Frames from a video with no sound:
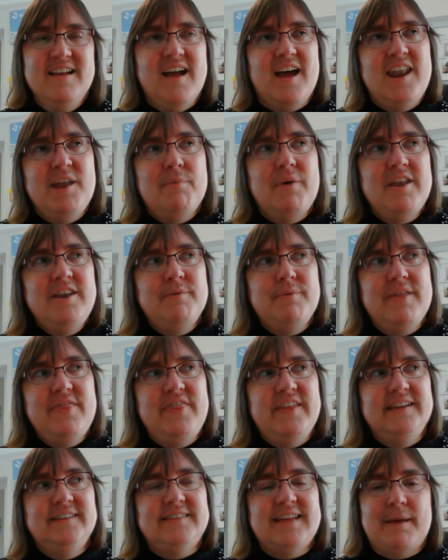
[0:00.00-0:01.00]
And I wonder when
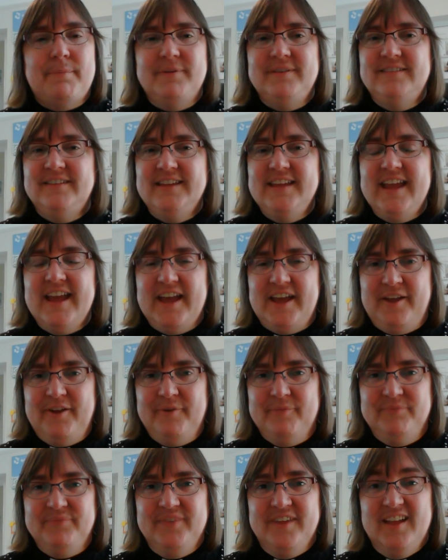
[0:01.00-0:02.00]
things happen to
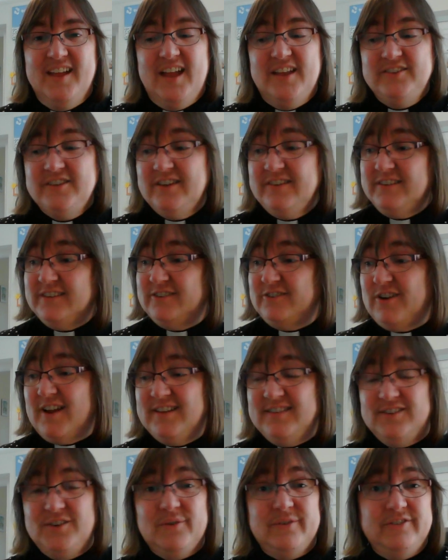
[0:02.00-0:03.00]
you, do you just try
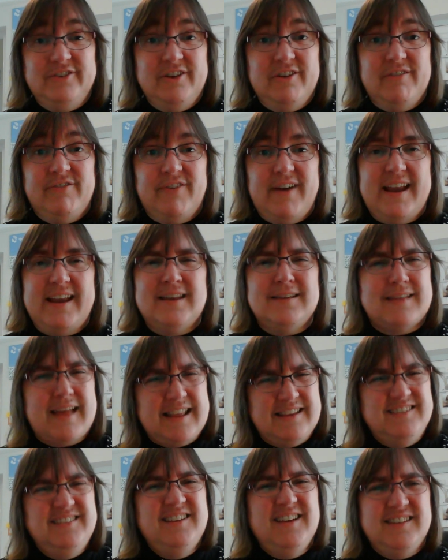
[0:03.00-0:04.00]
to talk to your friends
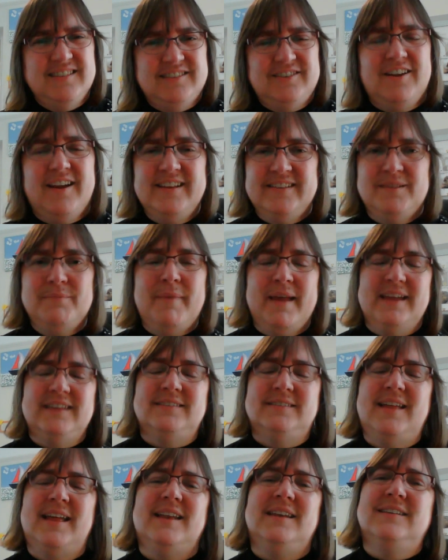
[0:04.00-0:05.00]
and just try to make
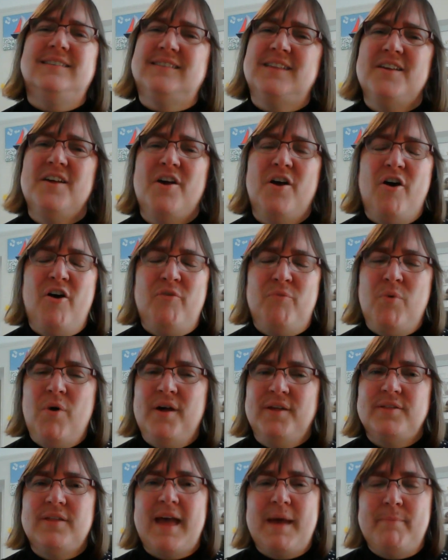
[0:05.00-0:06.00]
sense of what
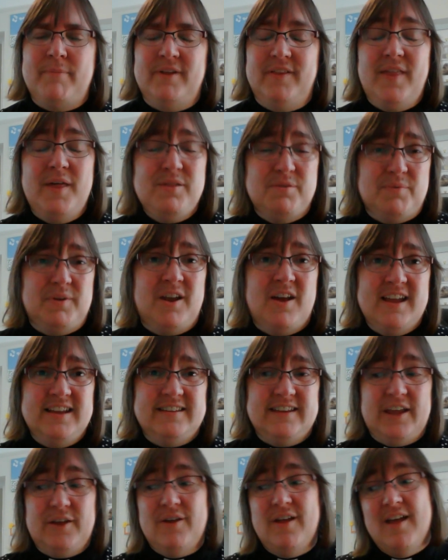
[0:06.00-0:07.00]
has happened? That's what I
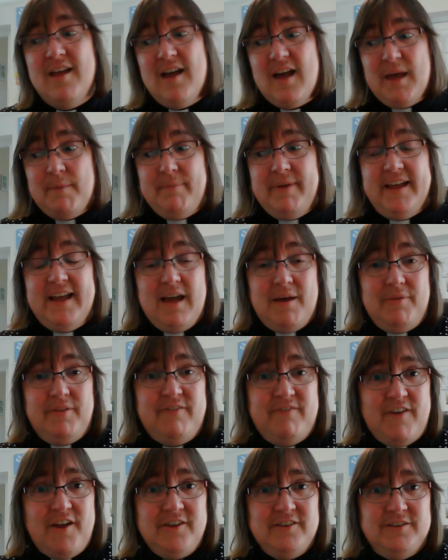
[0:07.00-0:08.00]
do. I pick up the
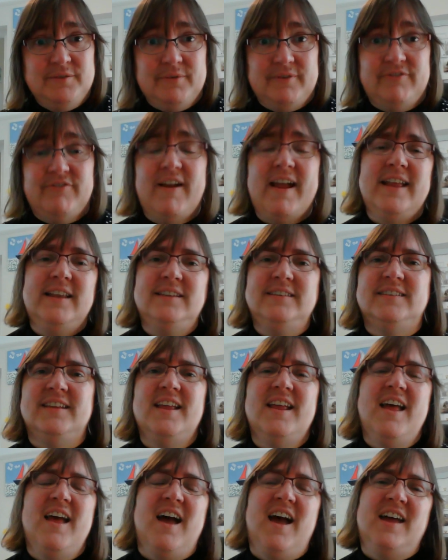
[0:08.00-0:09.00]
phone to a friend
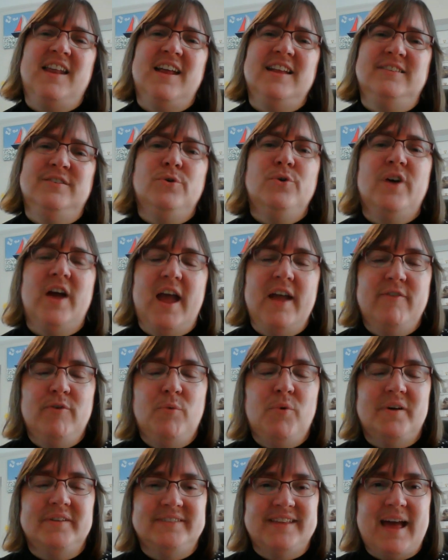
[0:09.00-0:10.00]
and I talk over
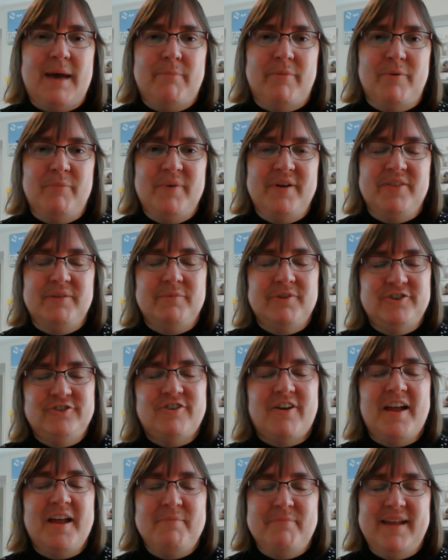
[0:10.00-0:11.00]
what's happened with them and
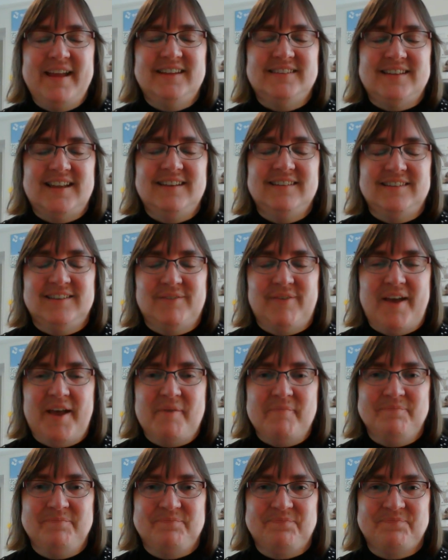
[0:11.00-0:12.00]
try and make sense of
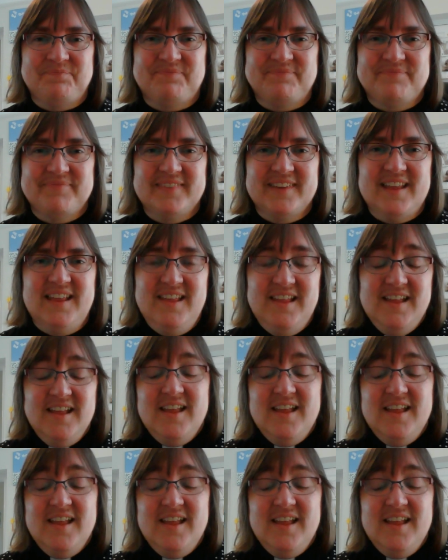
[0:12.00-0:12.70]
it.